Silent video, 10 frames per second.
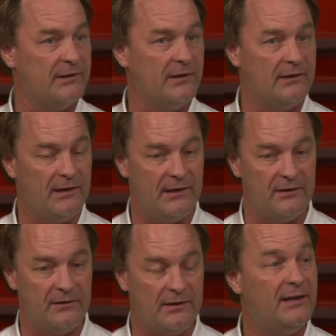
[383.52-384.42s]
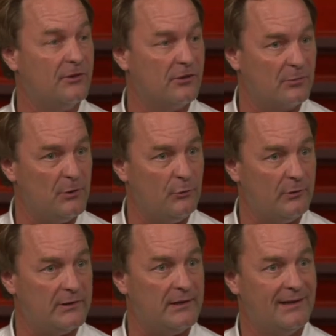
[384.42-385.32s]
and in the
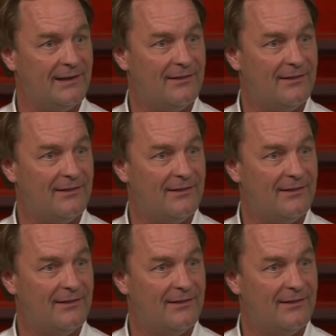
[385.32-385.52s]
community.